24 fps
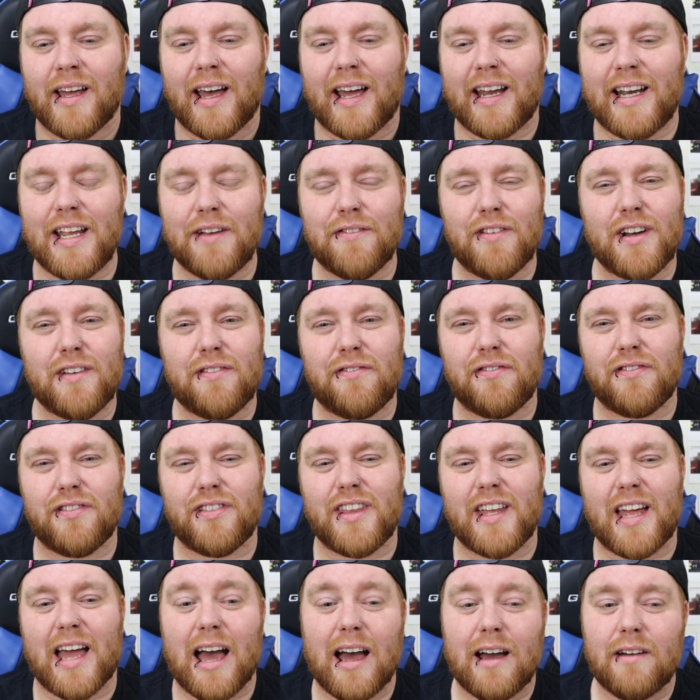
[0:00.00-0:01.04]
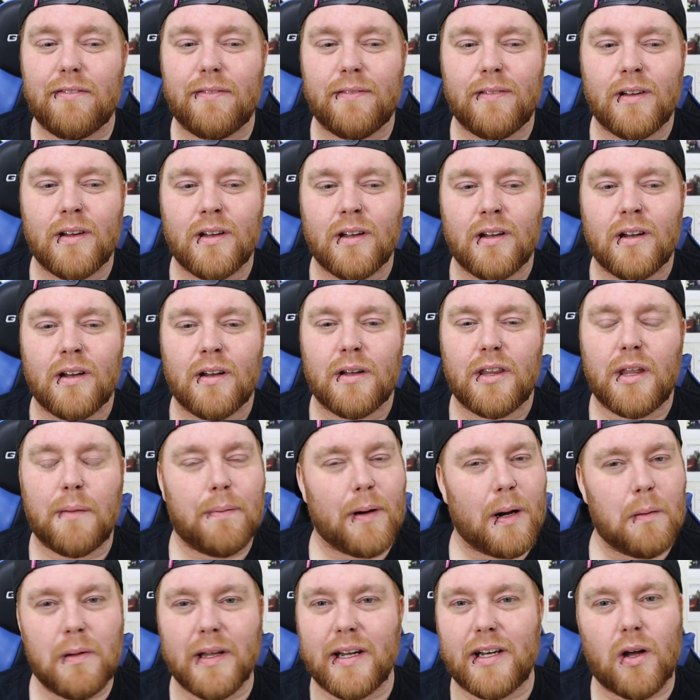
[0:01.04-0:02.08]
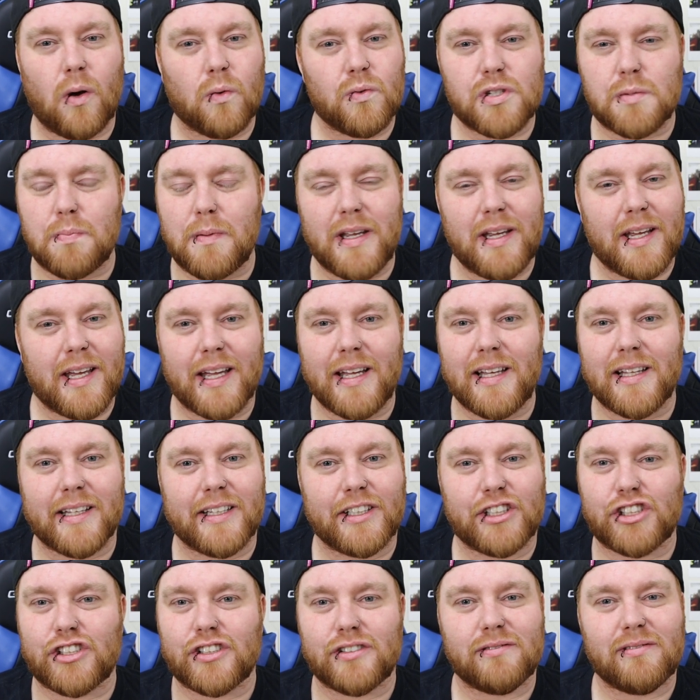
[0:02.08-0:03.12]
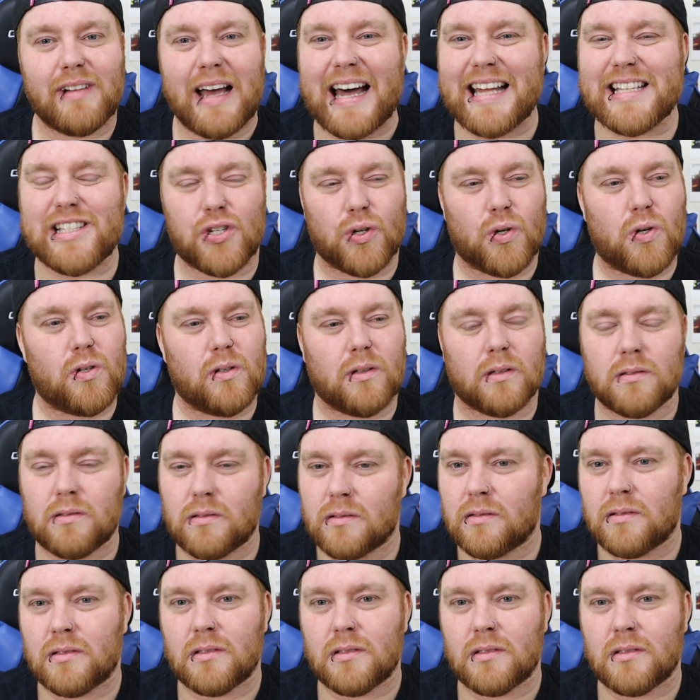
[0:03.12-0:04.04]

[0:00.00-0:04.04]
And even if they have, they probably don't speak English at all.